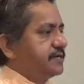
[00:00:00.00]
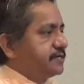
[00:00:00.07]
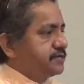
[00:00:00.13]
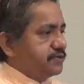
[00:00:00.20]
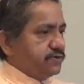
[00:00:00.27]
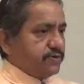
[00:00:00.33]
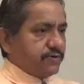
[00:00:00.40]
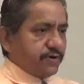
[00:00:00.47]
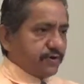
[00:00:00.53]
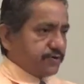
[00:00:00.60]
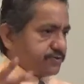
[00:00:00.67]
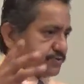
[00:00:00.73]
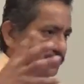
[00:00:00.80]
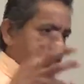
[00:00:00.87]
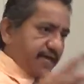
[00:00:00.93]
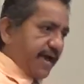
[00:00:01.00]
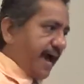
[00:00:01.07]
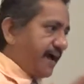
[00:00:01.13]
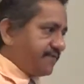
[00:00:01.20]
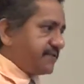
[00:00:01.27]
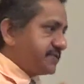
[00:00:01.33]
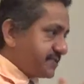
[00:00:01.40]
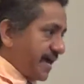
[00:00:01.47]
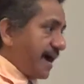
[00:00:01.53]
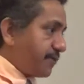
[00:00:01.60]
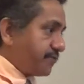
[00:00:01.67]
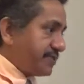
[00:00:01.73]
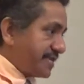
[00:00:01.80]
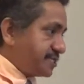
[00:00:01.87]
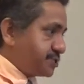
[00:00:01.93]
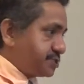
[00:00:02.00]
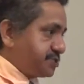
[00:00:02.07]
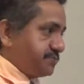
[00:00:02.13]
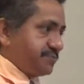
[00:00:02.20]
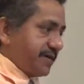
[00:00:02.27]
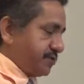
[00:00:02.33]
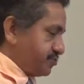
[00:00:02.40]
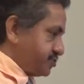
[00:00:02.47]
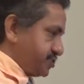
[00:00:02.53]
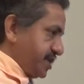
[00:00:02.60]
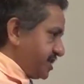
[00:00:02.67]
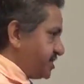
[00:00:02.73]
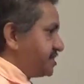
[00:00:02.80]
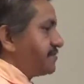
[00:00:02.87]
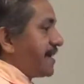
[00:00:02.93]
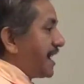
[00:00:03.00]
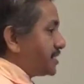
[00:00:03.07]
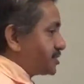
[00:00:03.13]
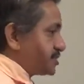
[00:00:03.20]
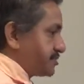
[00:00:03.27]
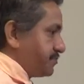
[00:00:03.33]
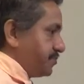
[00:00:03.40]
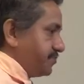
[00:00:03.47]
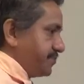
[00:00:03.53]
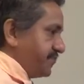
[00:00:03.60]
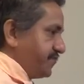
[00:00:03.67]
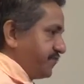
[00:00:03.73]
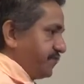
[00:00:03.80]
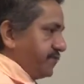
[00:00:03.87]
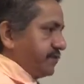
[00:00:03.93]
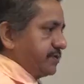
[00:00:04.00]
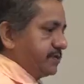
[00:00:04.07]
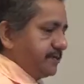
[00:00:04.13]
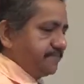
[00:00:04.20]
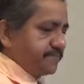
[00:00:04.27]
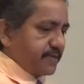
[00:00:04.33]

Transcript: you know having that relationship that was unimaginable before.